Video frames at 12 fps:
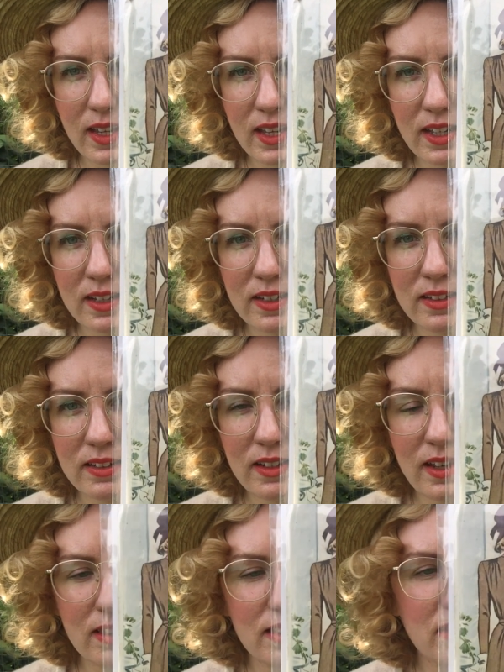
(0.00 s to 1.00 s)
And
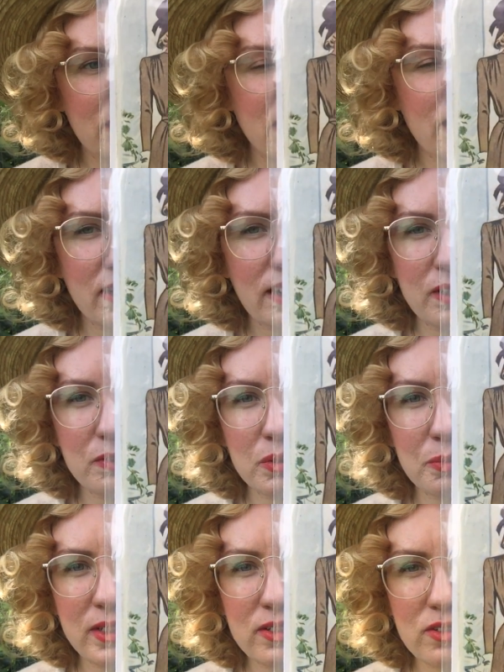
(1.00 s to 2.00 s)
I think I will
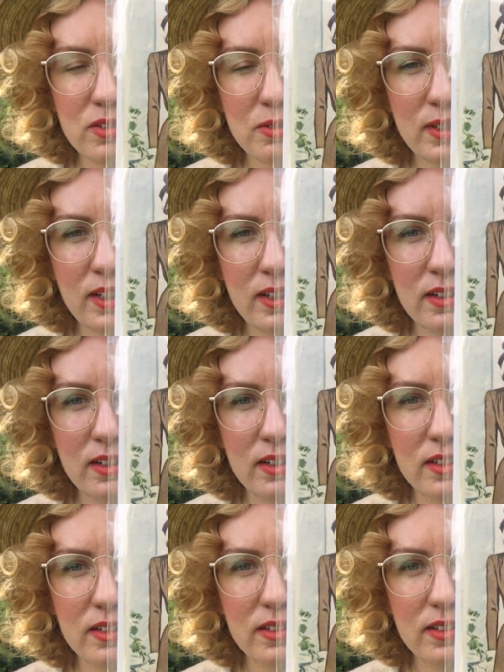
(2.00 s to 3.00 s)
be doing
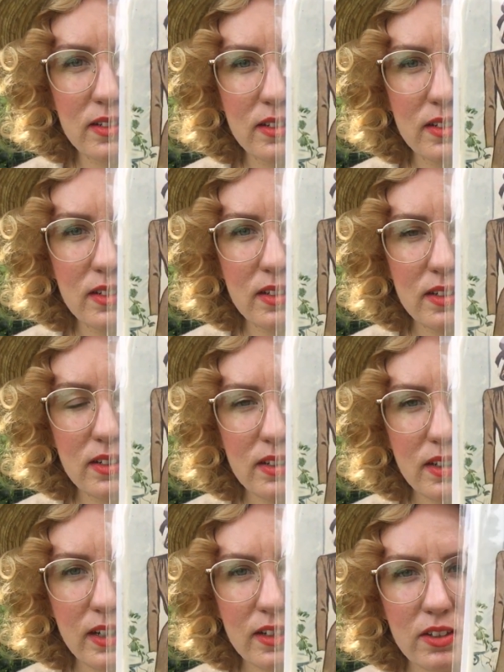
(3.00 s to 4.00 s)

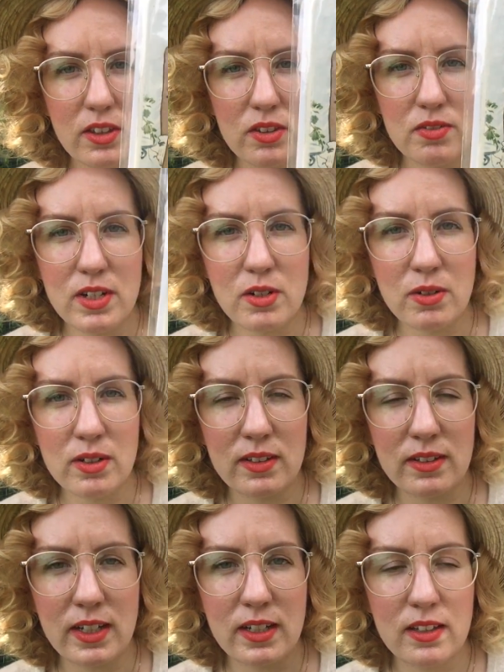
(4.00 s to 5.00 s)
either
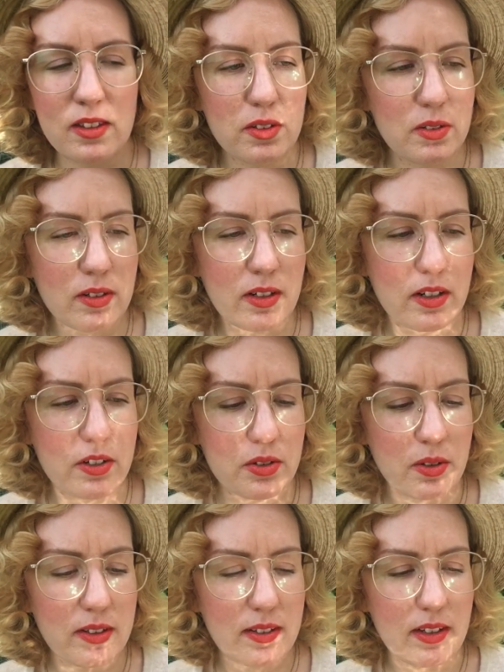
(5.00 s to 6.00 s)
3/4 length or
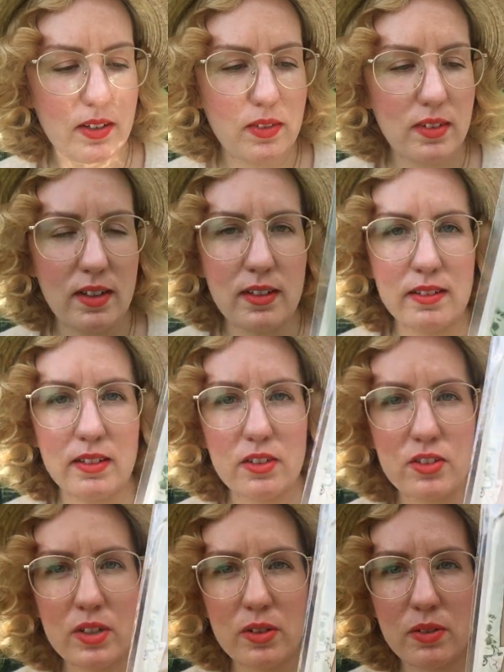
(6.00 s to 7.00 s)
short sleeves. It doesn't
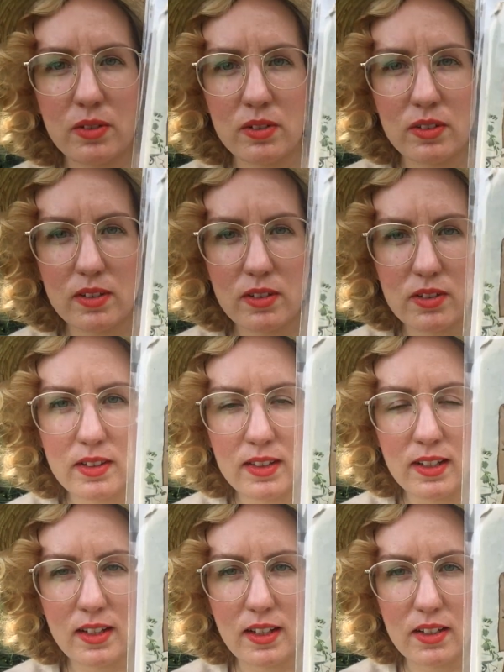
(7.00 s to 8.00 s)
show
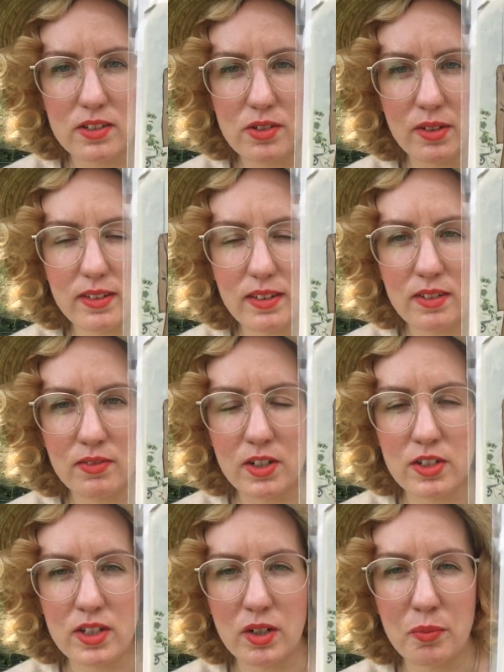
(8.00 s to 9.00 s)
the short sleeve
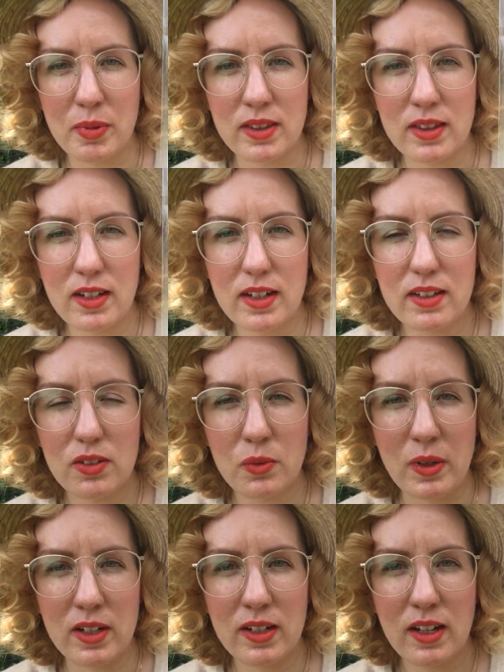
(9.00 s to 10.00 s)
version, but there is
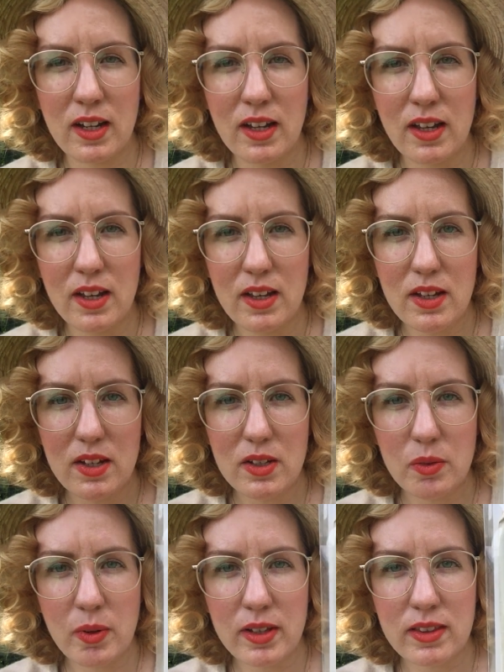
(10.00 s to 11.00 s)
one
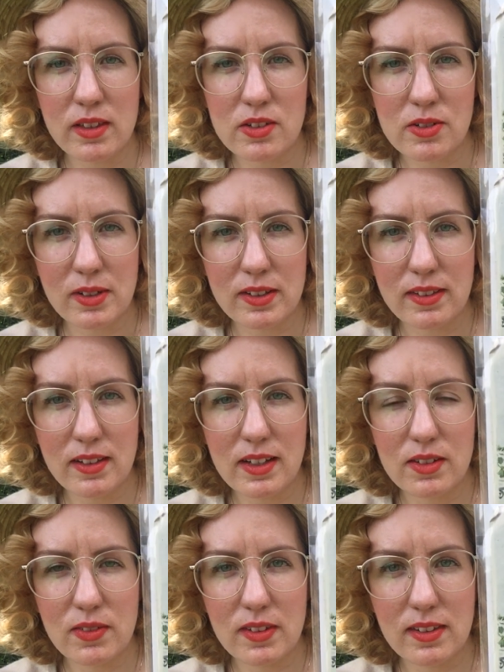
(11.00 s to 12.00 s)
with short
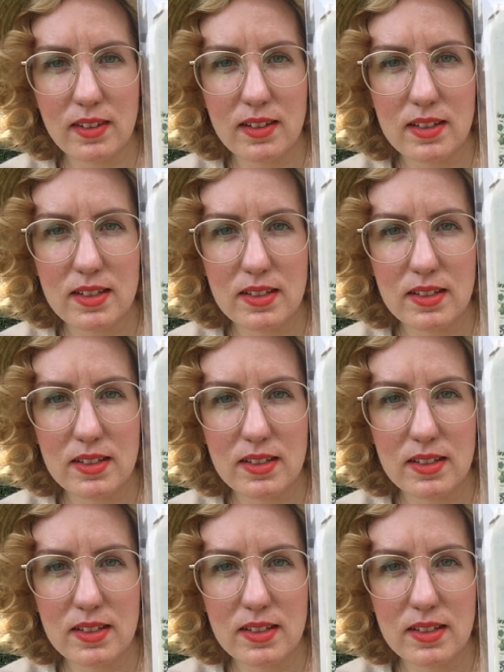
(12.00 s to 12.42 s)
sleeves.